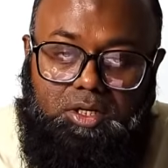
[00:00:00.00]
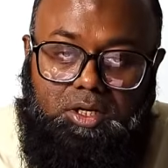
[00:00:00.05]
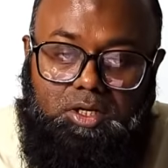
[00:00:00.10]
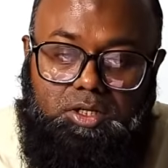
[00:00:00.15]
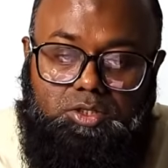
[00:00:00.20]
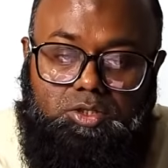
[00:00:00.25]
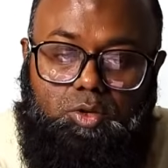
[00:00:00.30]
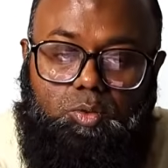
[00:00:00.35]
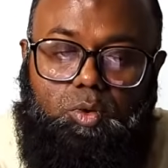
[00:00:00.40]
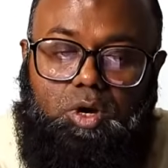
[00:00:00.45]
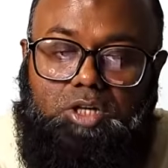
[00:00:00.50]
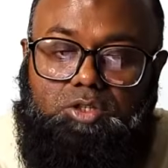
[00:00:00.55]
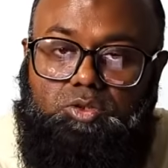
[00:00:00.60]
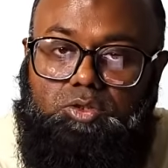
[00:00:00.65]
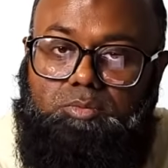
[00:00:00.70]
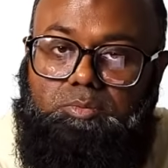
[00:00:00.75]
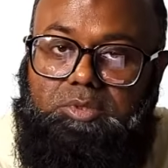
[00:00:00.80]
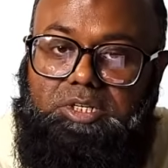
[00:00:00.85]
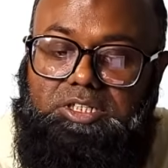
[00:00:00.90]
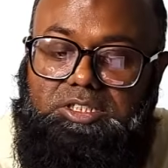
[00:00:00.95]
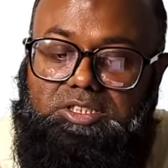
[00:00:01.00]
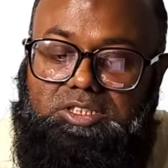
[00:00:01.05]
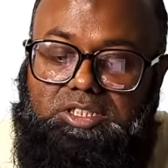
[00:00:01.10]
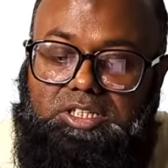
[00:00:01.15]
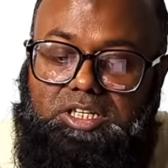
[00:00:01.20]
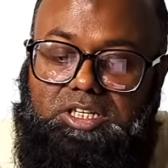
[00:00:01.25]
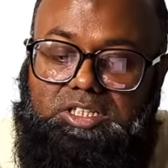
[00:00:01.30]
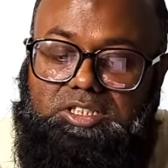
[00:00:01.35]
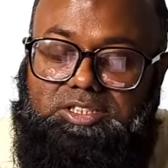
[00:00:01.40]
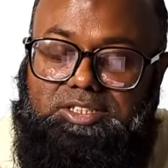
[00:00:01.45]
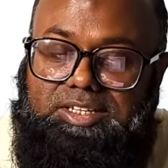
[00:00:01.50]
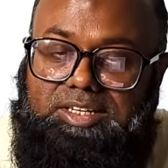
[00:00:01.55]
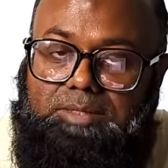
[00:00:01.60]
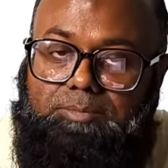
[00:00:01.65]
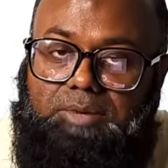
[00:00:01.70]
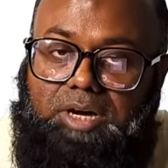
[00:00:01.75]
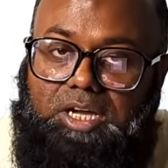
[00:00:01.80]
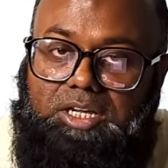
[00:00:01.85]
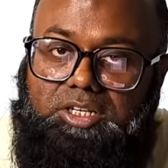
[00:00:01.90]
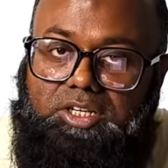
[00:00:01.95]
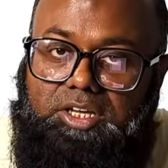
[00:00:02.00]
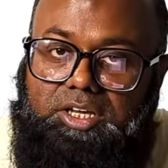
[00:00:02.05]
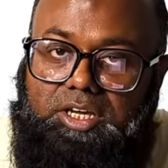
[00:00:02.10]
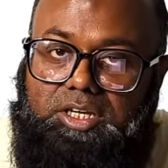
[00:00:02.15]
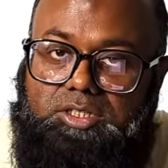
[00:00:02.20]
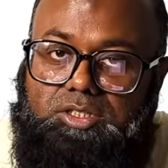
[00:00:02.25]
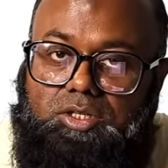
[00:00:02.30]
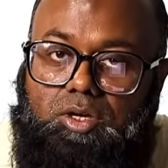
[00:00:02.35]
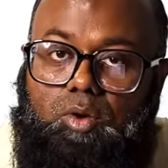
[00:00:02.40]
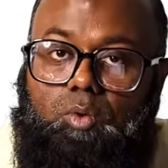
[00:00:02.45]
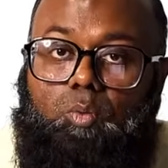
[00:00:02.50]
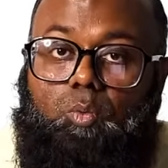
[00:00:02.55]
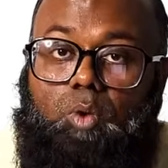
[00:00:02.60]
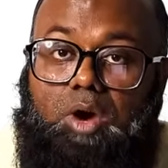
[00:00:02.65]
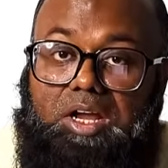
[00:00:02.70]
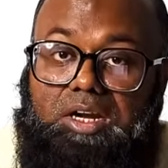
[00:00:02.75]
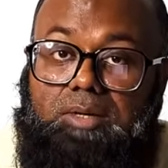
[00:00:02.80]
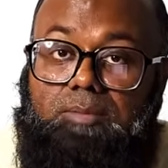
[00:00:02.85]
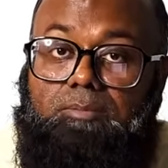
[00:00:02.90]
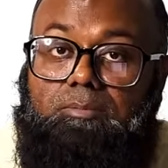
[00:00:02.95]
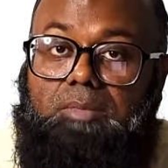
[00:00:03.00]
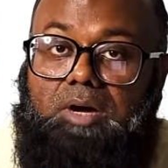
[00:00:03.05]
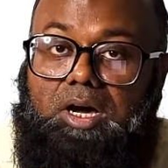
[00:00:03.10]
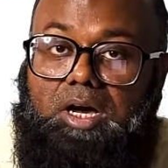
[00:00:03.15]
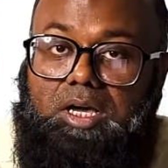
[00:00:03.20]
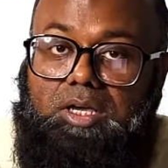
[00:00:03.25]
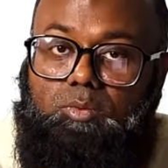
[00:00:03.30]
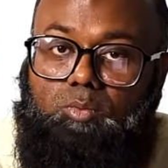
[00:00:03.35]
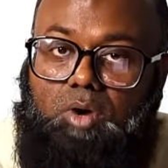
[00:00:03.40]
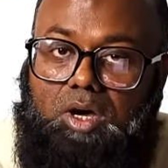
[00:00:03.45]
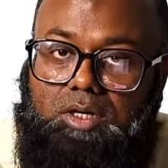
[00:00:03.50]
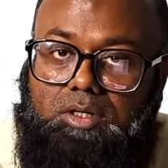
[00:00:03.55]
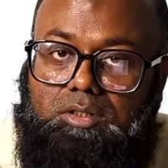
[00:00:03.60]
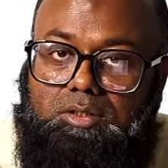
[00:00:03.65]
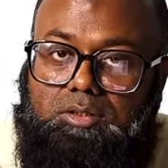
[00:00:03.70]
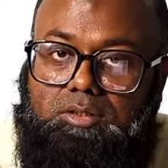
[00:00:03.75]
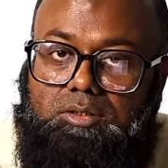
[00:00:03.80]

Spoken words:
So what would be dt by dx? 1 by 1.